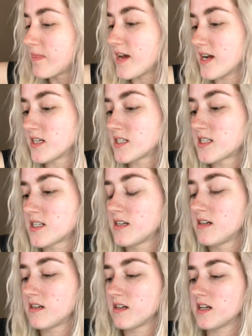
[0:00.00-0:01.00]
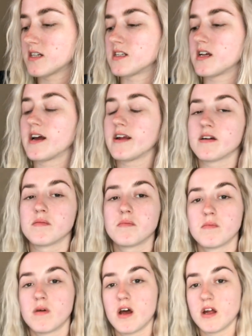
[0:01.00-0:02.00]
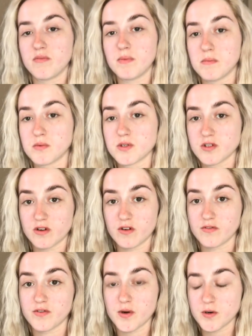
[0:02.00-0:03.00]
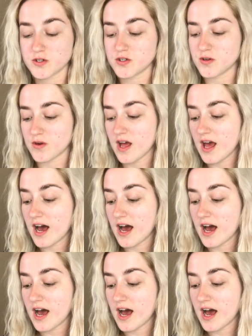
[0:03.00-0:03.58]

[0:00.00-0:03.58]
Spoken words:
This is the item I have been most looking forward to.